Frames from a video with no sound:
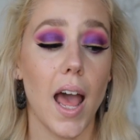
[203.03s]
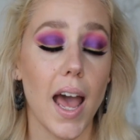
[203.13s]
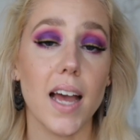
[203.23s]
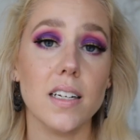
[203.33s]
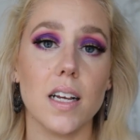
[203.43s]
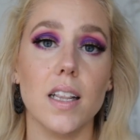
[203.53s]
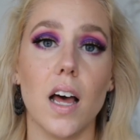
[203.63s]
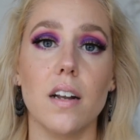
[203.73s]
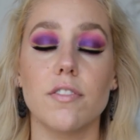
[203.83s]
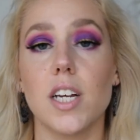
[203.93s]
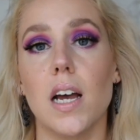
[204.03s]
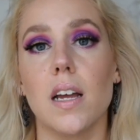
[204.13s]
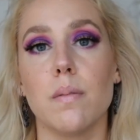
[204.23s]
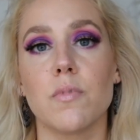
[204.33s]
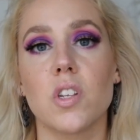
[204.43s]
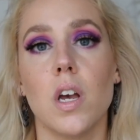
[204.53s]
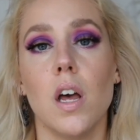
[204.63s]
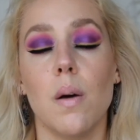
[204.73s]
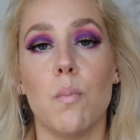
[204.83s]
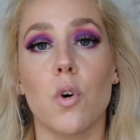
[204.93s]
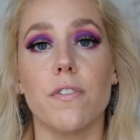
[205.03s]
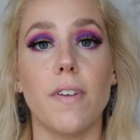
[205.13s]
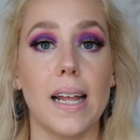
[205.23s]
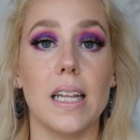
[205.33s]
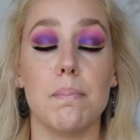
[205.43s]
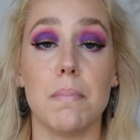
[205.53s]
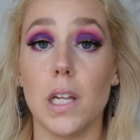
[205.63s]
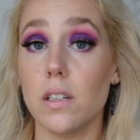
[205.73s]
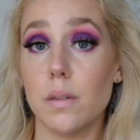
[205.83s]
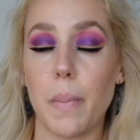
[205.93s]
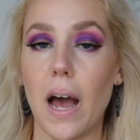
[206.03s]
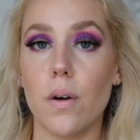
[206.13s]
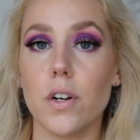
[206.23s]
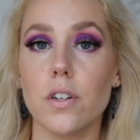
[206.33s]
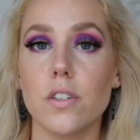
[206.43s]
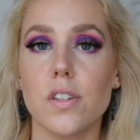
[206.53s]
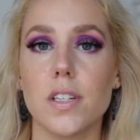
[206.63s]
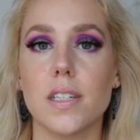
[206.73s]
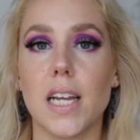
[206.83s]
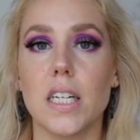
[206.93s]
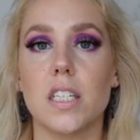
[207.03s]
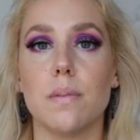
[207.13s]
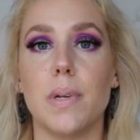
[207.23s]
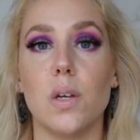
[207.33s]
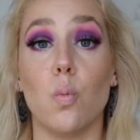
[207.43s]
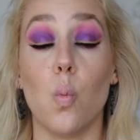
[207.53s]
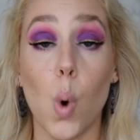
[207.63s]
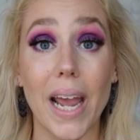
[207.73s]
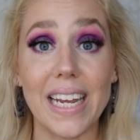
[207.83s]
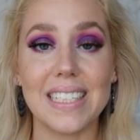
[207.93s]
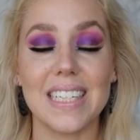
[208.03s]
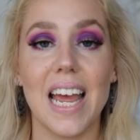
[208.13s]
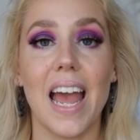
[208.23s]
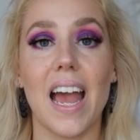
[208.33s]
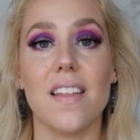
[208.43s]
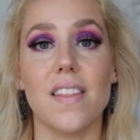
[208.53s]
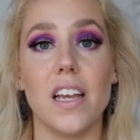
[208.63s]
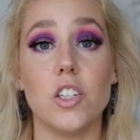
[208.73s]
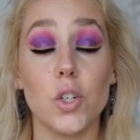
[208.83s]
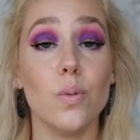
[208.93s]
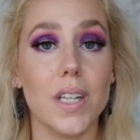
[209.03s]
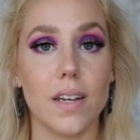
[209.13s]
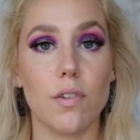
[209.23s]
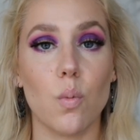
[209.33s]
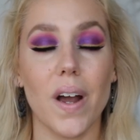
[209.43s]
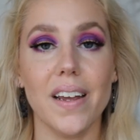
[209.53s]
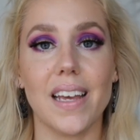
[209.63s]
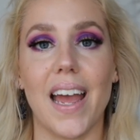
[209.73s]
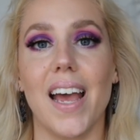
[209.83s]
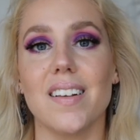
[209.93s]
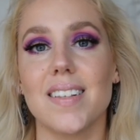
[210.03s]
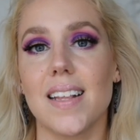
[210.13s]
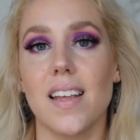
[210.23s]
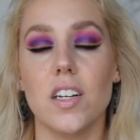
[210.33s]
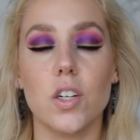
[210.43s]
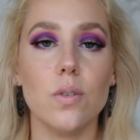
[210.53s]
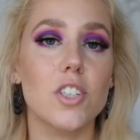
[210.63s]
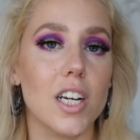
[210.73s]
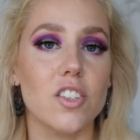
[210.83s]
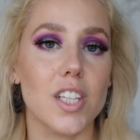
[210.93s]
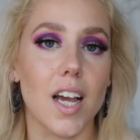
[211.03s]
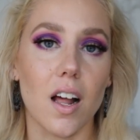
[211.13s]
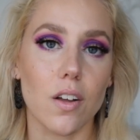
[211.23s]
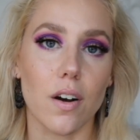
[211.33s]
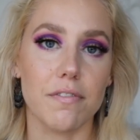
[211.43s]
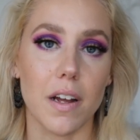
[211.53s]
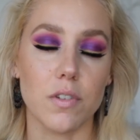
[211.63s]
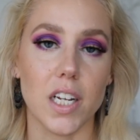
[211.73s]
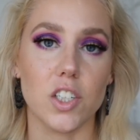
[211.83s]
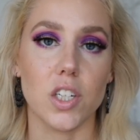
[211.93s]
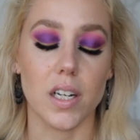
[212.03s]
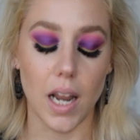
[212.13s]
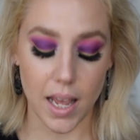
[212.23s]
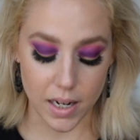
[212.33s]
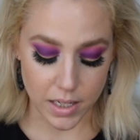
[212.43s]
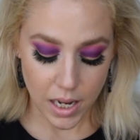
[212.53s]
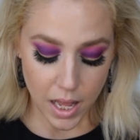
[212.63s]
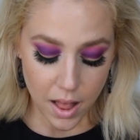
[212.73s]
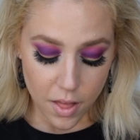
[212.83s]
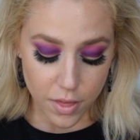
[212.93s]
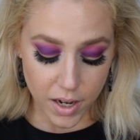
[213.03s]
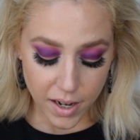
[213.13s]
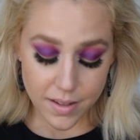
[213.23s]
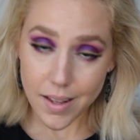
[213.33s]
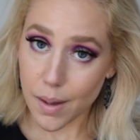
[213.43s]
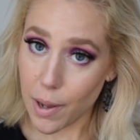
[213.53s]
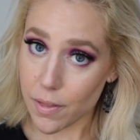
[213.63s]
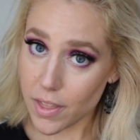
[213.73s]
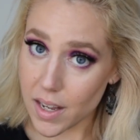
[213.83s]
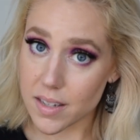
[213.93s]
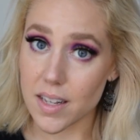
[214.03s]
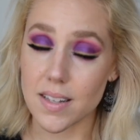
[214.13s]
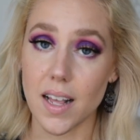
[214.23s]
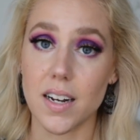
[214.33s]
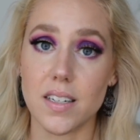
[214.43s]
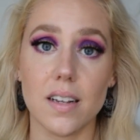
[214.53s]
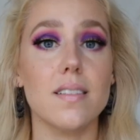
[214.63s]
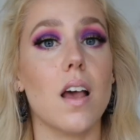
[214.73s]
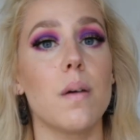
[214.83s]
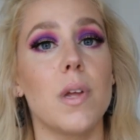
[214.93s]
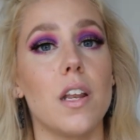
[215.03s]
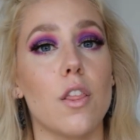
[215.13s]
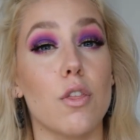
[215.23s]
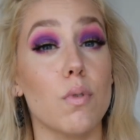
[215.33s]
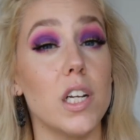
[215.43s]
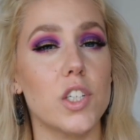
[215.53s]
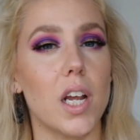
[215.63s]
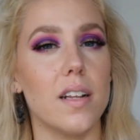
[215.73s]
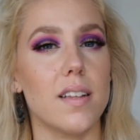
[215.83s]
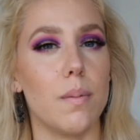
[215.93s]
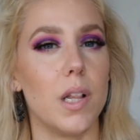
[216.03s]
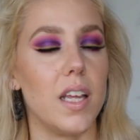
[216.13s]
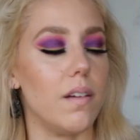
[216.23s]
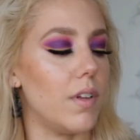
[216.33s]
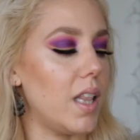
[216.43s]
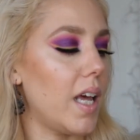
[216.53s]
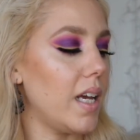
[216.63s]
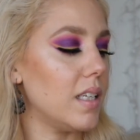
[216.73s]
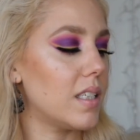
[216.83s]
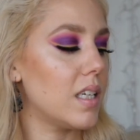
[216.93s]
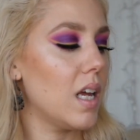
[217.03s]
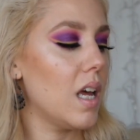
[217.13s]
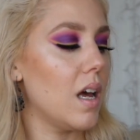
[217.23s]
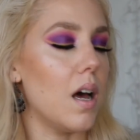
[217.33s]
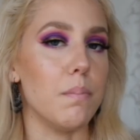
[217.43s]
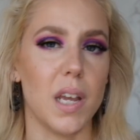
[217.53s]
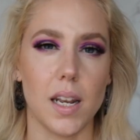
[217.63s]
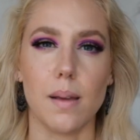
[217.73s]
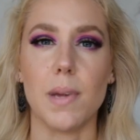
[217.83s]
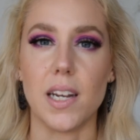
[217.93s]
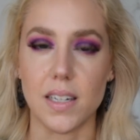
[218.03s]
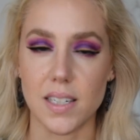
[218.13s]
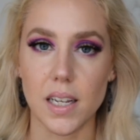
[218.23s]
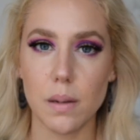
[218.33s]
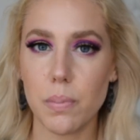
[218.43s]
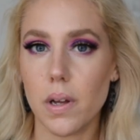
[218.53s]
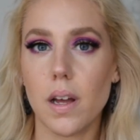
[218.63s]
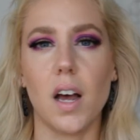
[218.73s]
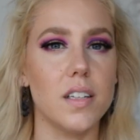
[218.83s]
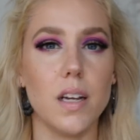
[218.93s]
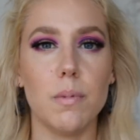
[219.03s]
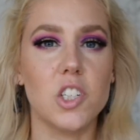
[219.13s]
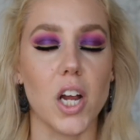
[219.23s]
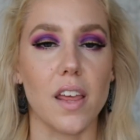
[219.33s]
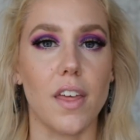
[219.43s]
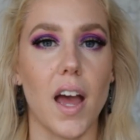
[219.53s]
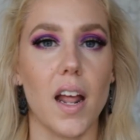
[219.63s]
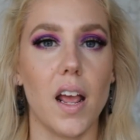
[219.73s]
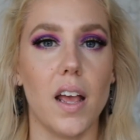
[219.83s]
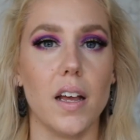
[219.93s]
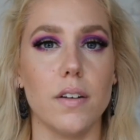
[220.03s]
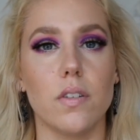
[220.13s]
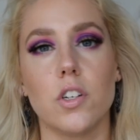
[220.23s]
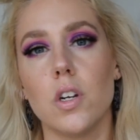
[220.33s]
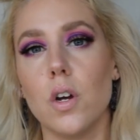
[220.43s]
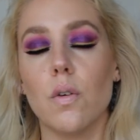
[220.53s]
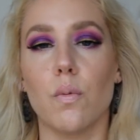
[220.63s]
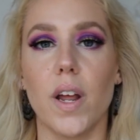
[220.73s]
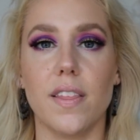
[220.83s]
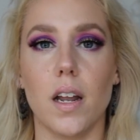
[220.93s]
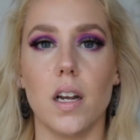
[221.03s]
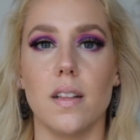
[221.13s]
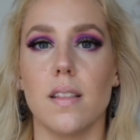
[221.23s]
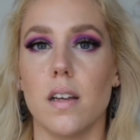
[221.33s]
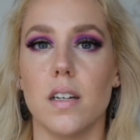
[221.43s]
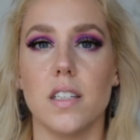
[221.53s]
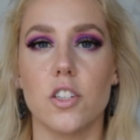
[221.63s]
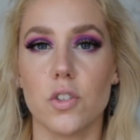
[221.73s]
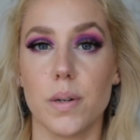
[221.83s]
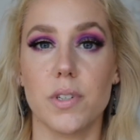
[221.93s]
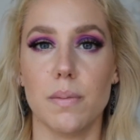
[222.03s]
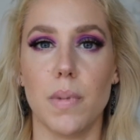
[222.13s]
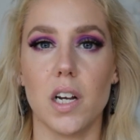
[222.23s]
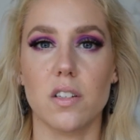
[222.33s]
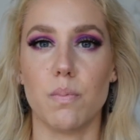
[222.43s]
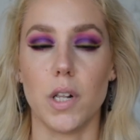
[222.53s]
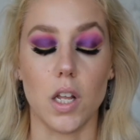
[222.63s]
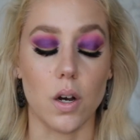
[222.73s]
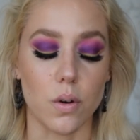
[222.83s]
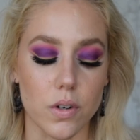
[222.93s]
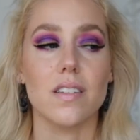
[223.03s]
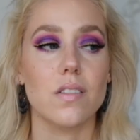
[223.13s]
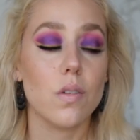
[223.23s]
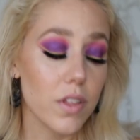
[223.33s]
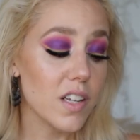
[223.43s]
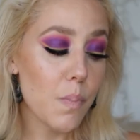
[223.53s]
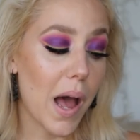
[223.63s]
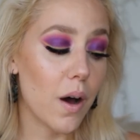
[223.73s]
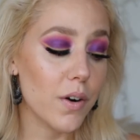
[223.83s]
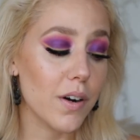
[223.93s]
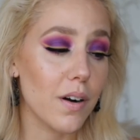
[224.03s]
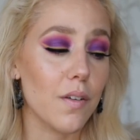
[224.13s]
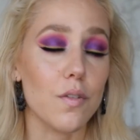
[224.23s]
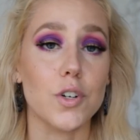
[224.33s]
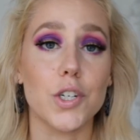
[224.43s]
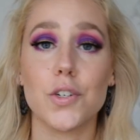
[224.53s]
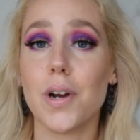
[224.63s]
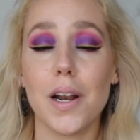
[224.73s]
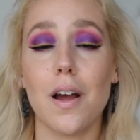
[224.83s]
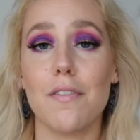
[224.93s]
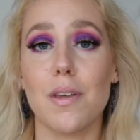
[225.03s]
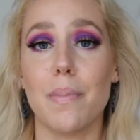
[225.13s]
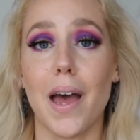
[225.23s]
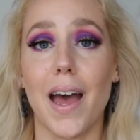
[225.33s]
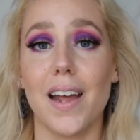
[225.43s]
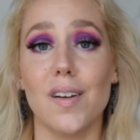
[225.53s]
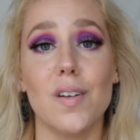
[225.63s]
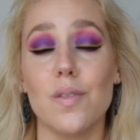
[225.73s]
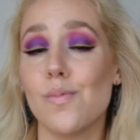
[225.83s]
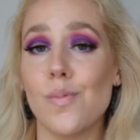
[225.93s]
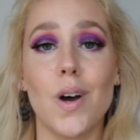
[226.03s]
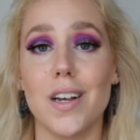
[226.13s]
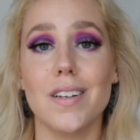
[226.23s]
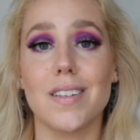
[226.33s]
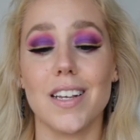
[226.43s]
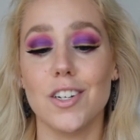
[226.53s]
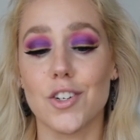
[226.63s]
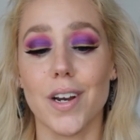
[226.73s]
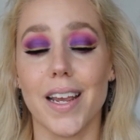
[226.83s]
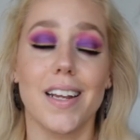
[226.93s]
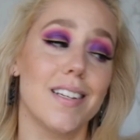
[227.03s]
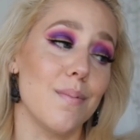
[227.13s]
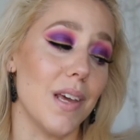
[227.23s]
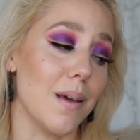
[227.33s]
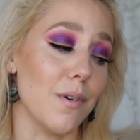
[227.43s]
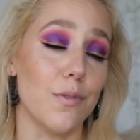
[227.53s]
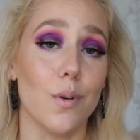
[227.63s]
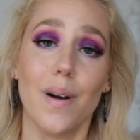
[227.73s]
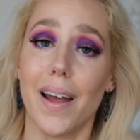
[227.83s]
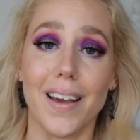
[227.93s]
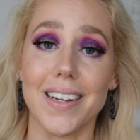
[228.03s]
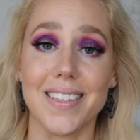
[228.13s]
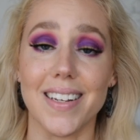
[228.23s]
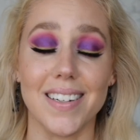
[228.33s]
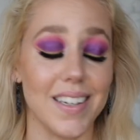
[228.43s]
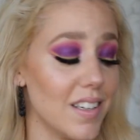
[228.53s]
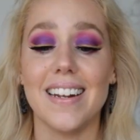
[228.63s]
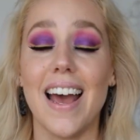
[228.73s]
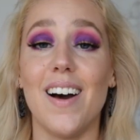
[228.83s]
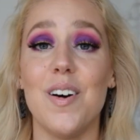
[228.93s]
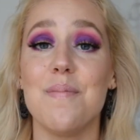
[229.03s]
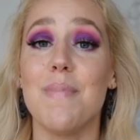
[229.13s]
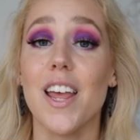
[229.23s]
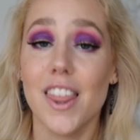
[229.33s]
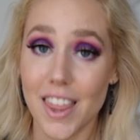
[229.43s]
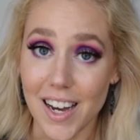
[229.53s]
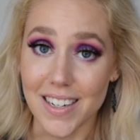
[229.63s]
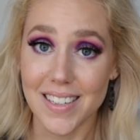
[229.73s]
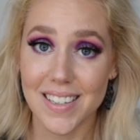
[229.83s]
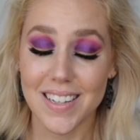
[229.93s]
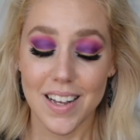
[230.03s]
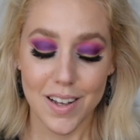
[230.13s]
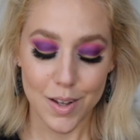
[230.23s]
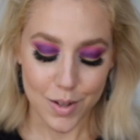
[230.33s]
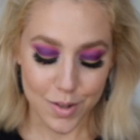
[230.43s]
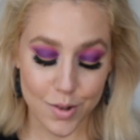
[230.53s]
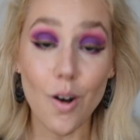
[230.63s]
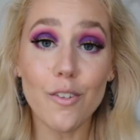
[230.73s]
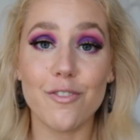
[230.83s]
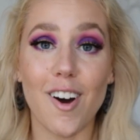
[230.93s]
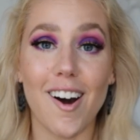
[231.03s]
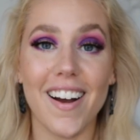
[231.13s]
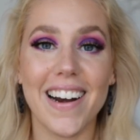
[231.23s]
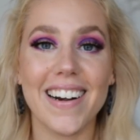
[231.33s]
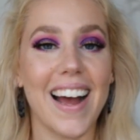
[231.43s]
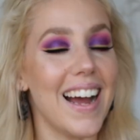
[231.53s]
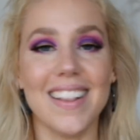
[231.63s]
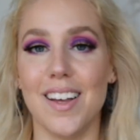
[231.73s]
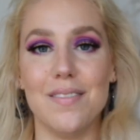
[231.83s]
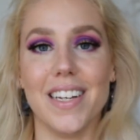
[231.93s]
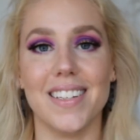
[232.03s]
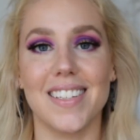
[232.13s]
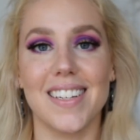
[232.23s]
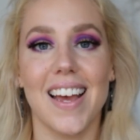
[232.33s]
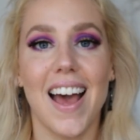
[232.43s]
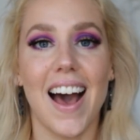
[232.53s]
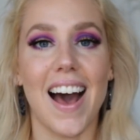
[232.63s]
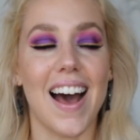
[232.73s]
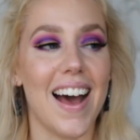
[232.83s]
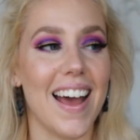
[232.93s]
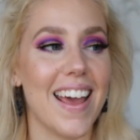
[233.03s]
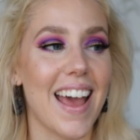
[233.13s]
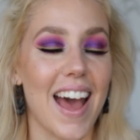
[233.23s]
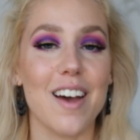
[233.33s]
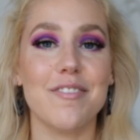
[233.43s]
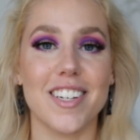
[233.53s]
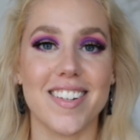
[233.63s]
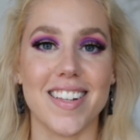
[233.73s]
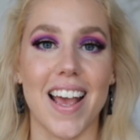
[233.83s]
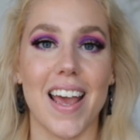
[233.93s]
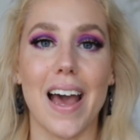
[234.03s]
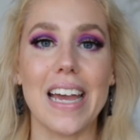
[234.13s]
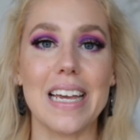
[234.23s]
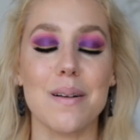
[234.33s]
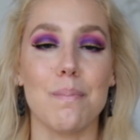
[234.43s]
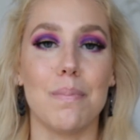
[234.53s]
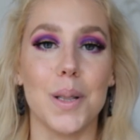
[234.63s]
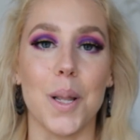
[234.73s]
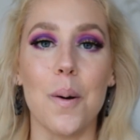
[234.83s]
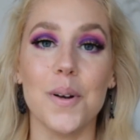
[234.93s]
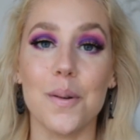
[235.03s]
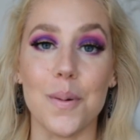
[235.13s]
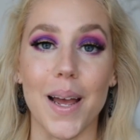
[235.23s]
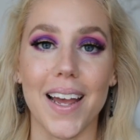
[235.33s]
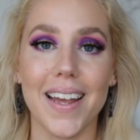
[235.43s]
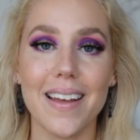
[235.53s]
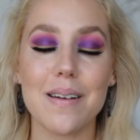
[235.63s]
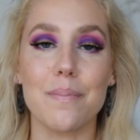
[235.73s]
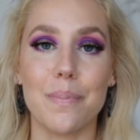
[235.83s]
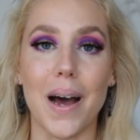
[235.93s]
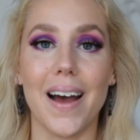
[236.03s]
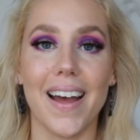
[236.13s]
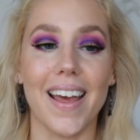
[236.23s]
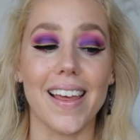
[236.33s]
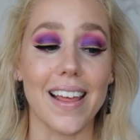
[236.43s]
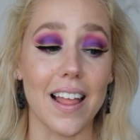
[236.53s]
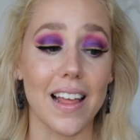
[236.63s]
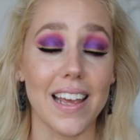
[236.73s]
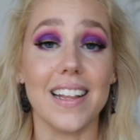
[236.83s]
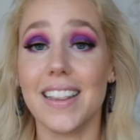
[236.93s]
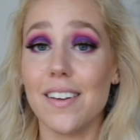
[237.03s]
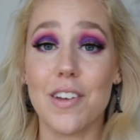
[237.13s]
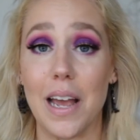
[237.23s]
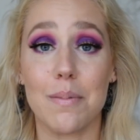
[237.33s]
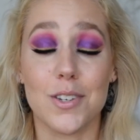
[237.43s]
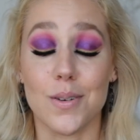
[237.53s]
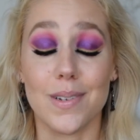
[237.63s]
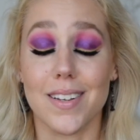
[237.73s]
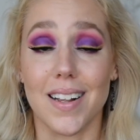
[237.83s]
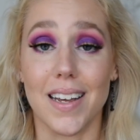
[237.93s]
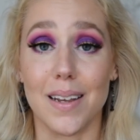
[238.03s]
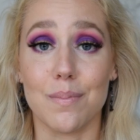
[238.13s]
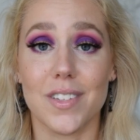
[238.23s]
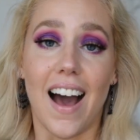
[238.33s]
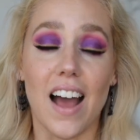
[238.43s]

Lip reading: And a lot of times, more finely milled powders tend to be white, and they do leave a white cast and they do change the color of foundation. And the nice thing about this is that it does come in 3 shades, I believe, a light, a medium, and a deep. I'll double check that and write that in the description box below. So this powder, straight off the bat, was intriguing to me before I got sent it. Now, my thoughts. So far, I love it. I have to say I am blown away by it living up to its claims.